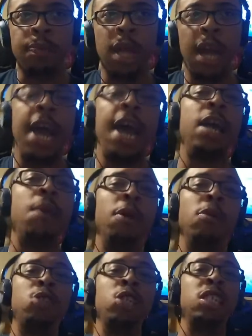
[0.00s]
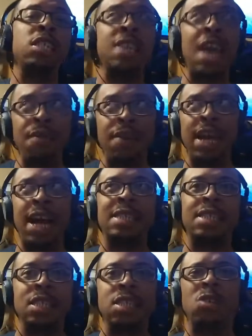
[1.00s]
and, and the Moto G7 got
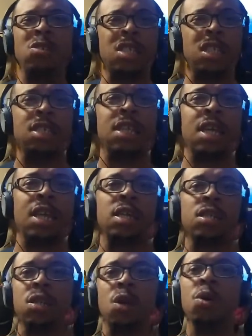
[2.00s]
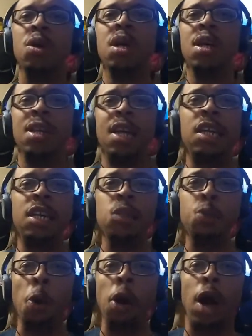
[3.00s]
636, I think. So that, that's
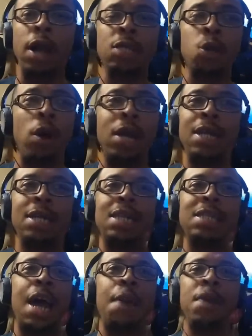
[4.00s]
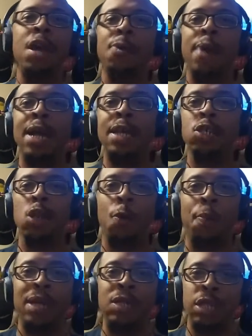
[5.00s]
where all that's going. That, that's like mid-range, low
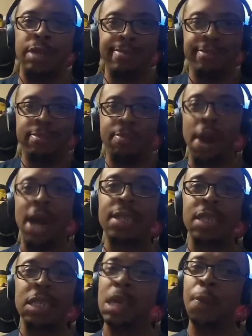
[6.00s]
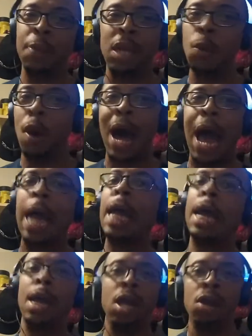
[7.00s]
budget processor. I mean, you want high
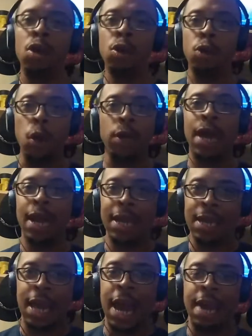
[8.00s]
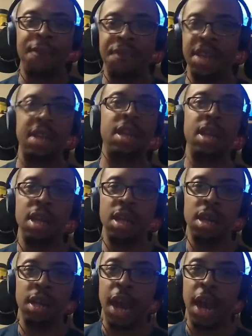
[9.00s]
end, you know you got to get the 850, the